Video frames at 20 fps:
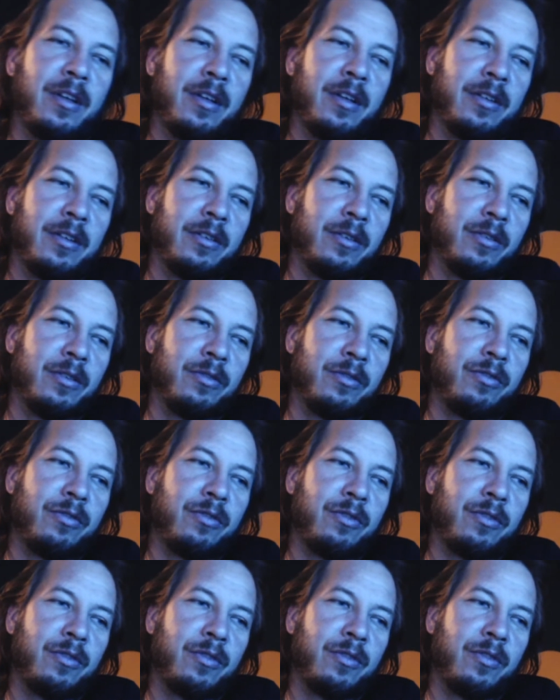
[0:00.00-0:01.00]

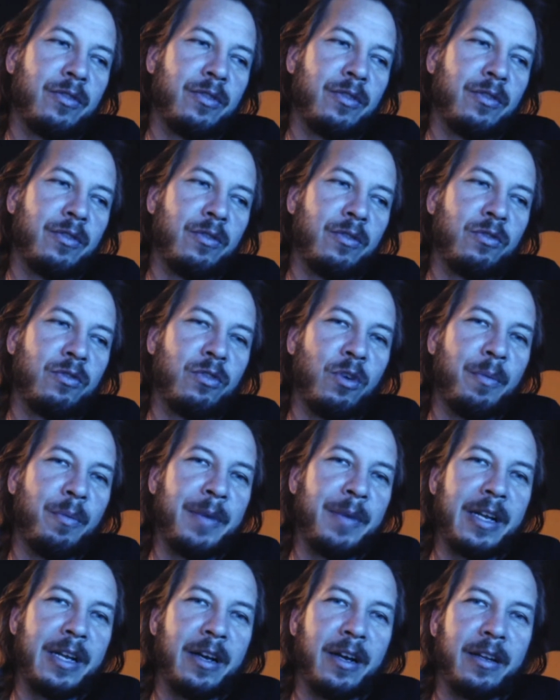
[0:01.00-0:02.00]
there's so
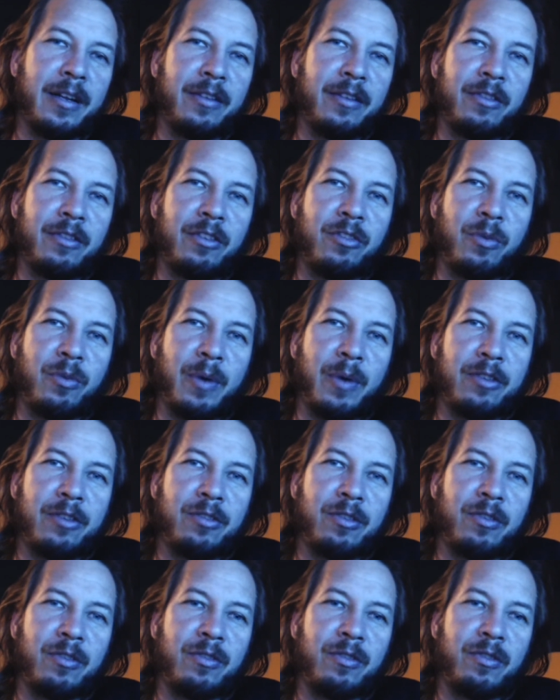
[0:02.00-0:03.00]
many heightened
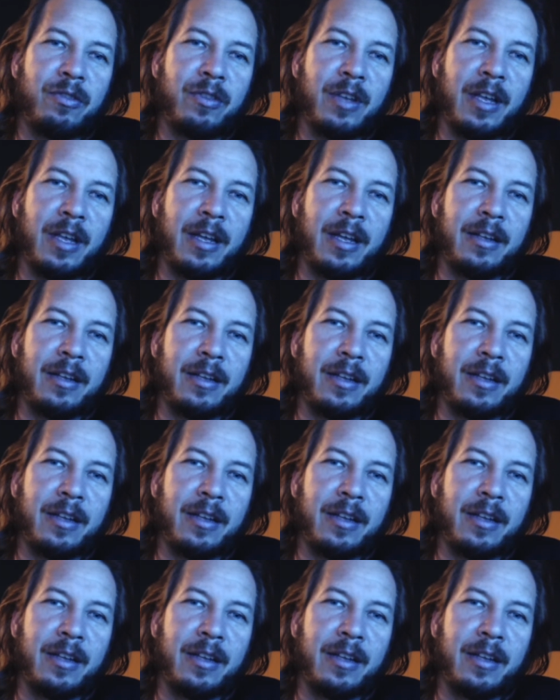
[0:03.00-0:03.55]
situations, and